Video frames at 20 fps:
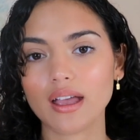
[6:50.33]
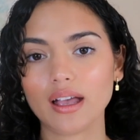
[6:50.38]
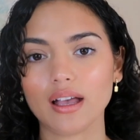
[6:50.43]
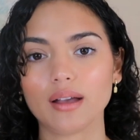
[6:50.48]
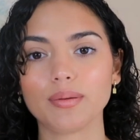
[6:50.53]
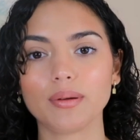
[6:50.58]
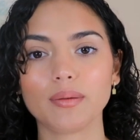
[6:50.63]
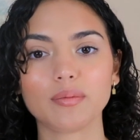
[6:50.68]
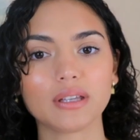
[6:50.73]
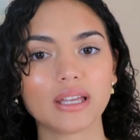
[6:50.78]
I'll
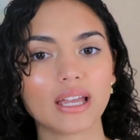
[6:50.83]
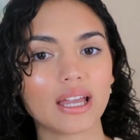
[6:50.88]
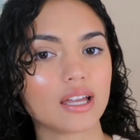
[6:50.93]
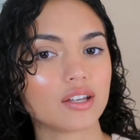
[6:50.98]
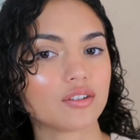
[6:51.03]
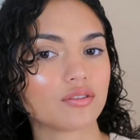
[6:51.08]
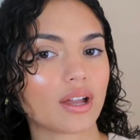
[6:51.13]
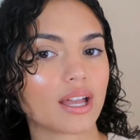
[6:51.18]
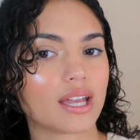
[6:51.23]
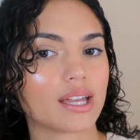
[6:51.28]
probably air
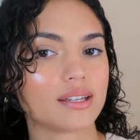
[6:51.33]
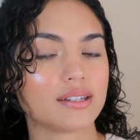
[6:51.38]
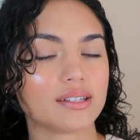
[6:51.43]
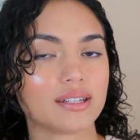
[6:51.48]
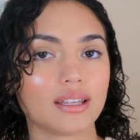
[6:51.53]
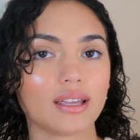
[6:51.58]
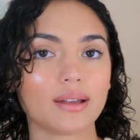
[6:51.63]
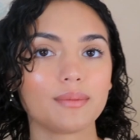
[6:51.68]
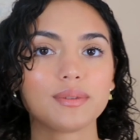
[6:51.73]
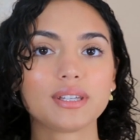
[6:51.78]
dry it
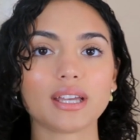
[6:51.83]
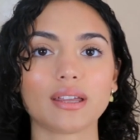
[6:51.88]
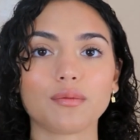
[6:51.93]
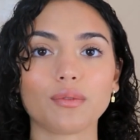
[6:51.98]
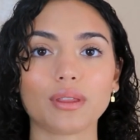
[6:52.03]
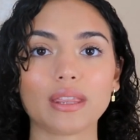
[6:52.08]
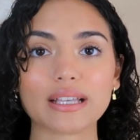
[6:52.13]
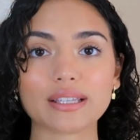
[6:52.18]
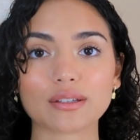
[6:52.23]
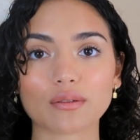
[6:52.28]
until I'm done
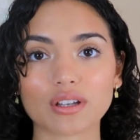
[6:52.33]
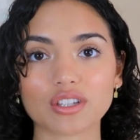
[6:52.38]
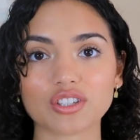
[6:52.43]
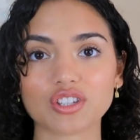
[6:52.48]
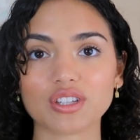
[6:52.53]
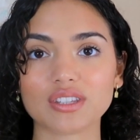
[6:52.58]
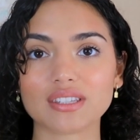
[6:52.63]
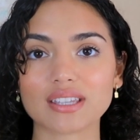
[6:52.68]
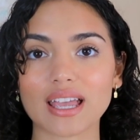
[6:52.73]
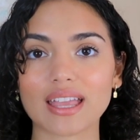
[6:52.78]
with these
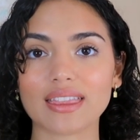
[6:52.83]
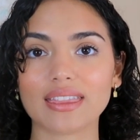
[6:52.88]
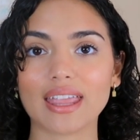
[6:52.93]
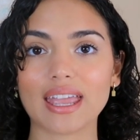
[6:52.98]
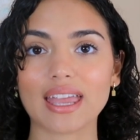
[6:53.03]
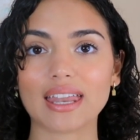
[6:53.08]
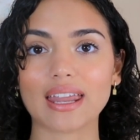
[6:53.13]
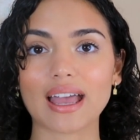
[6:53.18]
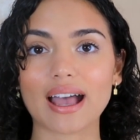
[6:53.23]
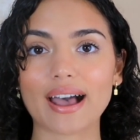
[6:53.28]
questions, and
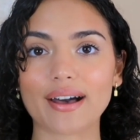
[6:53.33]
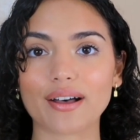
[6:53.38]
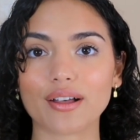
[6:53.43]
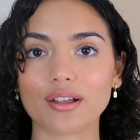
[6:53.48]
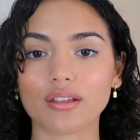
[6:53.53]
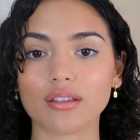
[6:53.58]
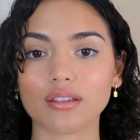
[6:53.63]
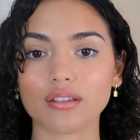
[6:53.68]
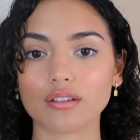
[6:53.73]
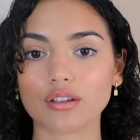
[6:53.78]
then
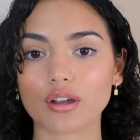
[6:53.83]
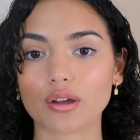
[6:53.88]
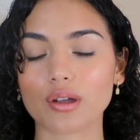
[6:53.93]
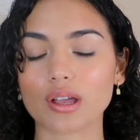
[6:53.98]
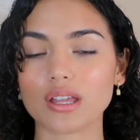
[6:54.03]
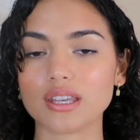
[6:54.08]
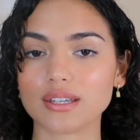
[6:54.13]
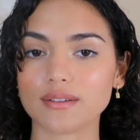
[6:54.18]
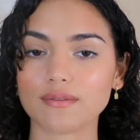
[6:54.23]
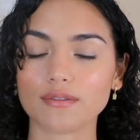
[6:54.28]
I'll go
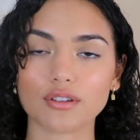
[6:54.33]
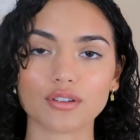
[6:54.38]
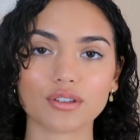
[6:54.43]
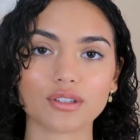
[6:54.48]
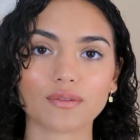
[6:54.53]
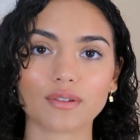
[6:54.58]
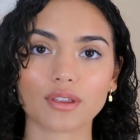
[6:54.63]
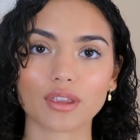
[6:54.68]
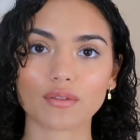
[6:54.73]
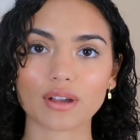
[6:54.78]
and
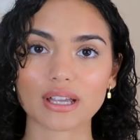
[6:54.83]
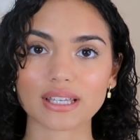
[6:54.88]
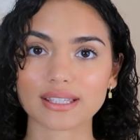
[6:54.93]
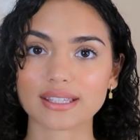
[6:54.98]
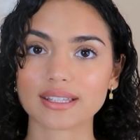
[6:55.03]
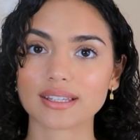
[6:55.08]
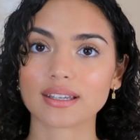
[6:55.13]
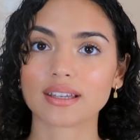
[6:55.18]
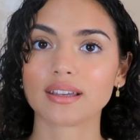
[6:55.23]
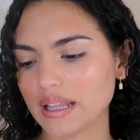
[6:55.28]
diffuse for the
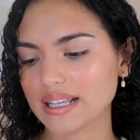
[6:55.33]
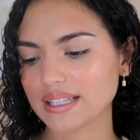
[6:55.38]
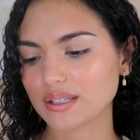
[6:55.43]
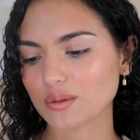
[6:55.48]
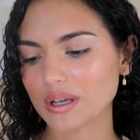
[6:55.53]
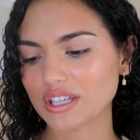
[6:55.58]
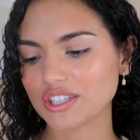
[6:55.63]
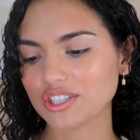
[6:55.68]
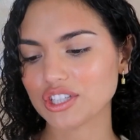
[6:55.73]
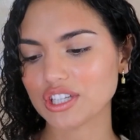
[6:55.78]
rest. Next
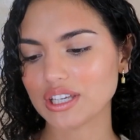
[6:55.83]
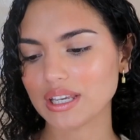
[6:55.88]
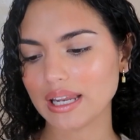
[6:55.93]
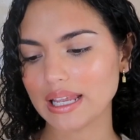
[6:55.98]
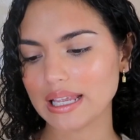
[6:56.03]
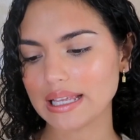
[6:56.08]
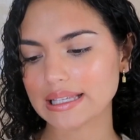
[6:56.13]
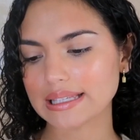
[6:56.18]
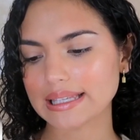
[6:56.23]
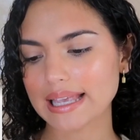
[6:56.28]
question
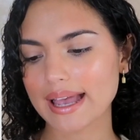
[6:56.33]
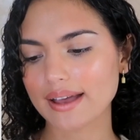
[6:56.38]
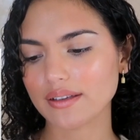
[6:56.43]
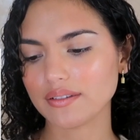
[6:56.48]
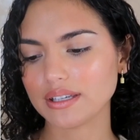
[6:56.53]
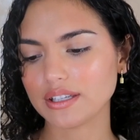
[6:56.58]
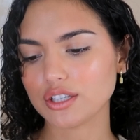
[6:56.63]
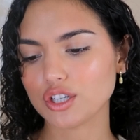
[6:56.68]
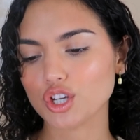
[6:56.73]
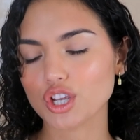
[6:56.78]
is, how
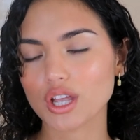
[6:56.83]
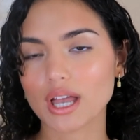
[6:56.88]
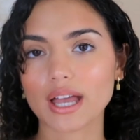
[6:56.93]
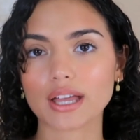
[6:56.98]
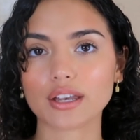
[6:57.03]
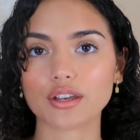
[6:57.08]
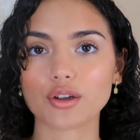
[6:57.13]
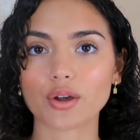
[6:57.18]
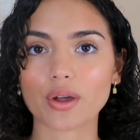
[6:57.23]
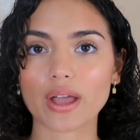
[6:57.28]
did you
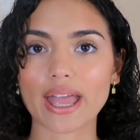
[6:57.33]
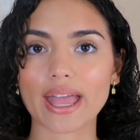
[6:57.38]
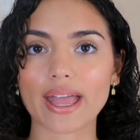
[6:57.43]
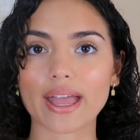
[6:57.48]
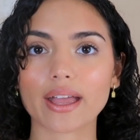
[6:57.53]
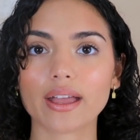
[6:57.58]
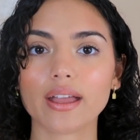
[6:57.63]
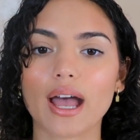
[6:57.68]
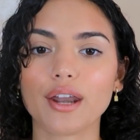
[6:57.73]
cut your hair?